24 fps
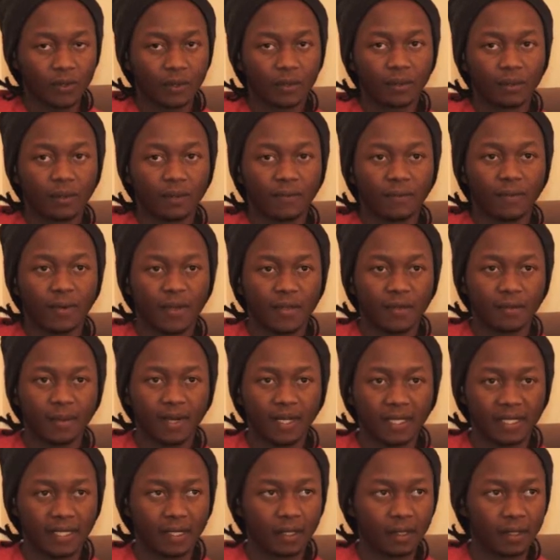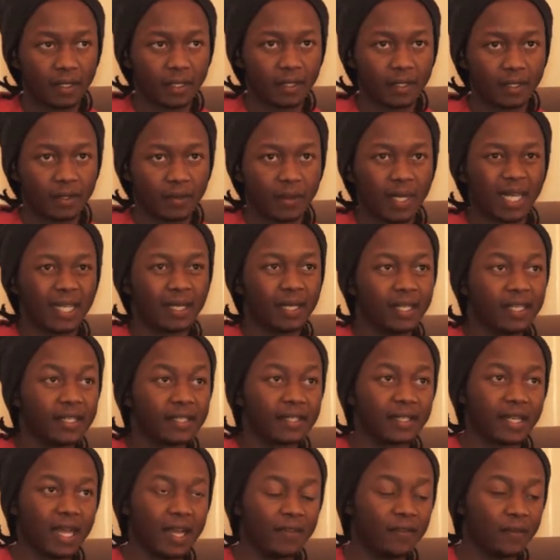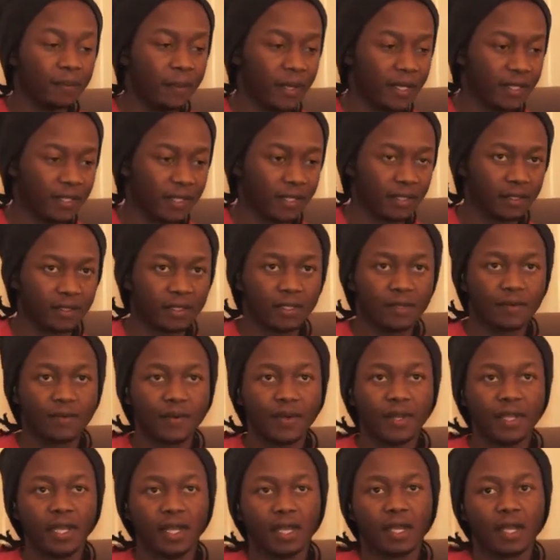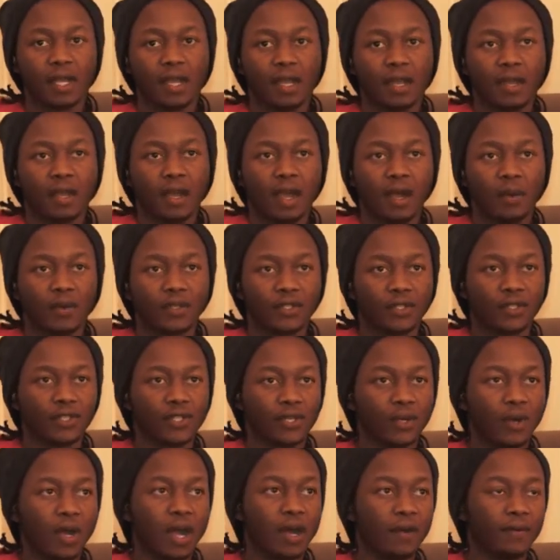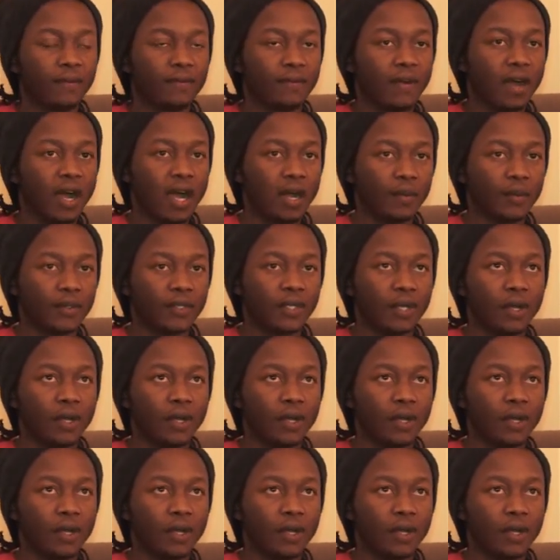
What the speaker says: to further my studies, to at least have a master's degree. I wasn't sure how far I would